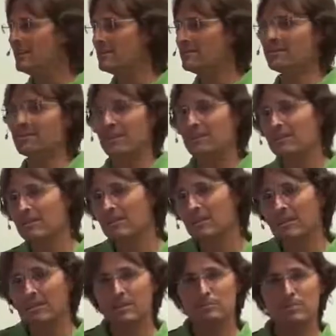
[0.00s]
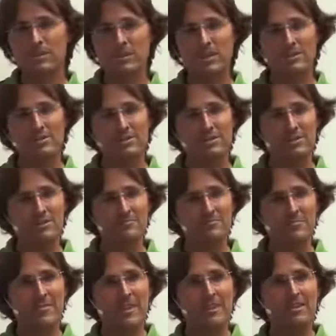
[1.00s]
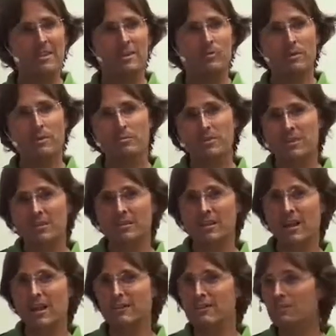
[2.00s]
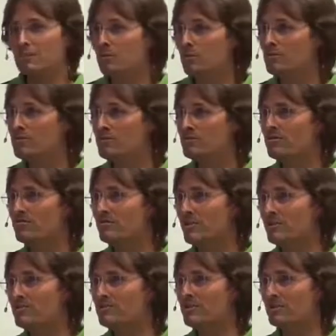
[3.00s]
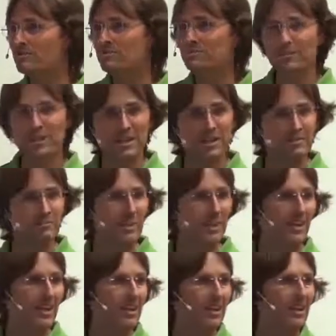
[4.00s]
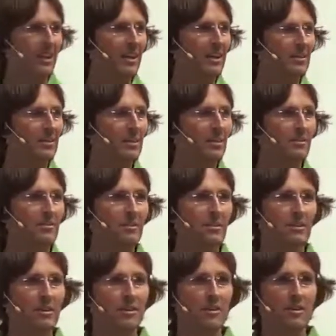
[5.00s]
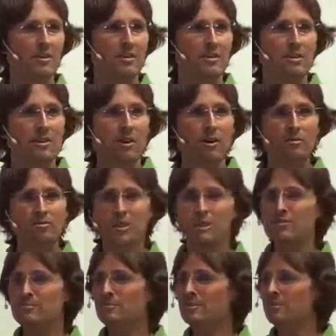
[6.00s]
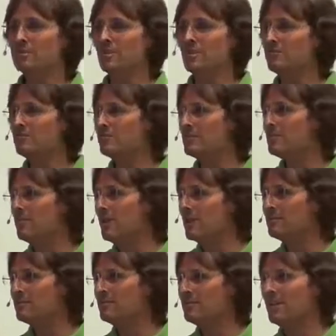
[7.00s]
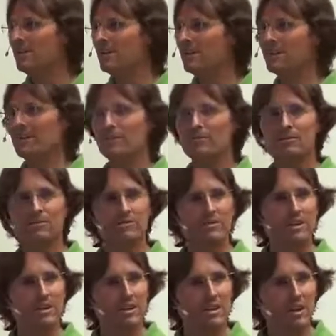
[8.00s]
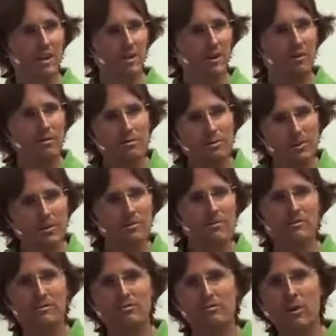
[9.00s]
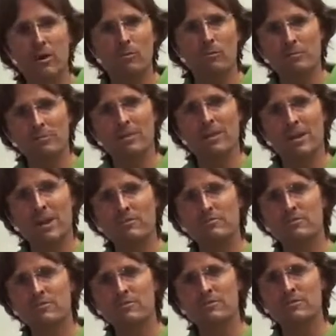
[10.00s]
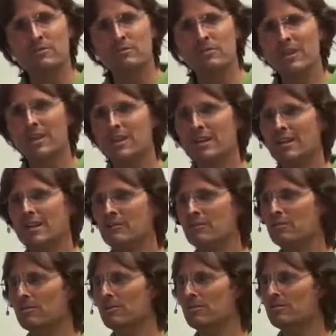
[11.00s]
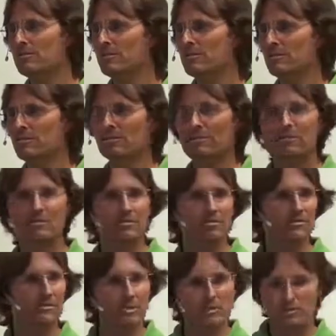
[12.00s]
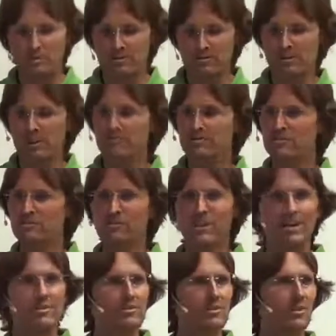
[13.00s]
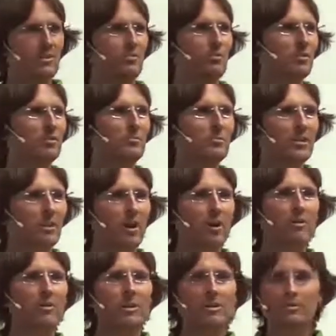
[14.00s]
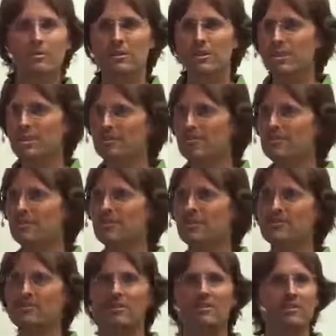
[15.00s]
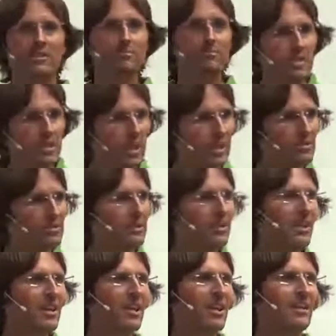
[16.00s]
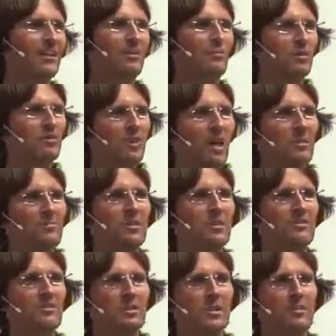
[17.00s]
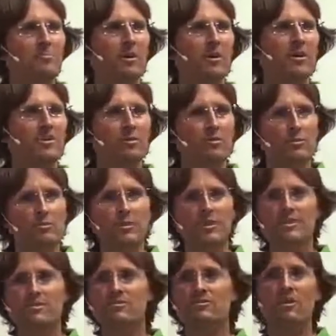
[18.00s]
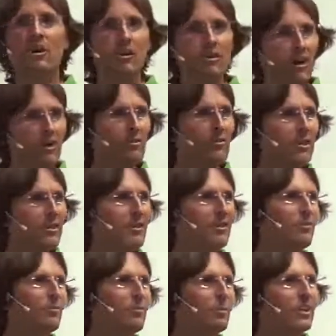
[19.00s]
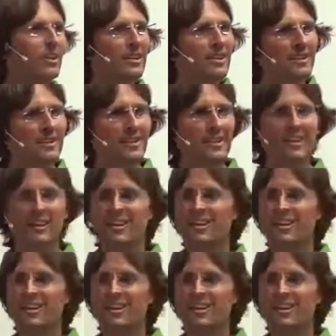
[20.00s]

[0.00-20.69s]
There's this underlying implication that women are the causes of most sexual shame. In the Old Testament of the Bible, there is a long list of what women have to do in order to deal with menstruation, in order to be holy or clean. So there's this implication that what's happening to their body normally is not holy or clean.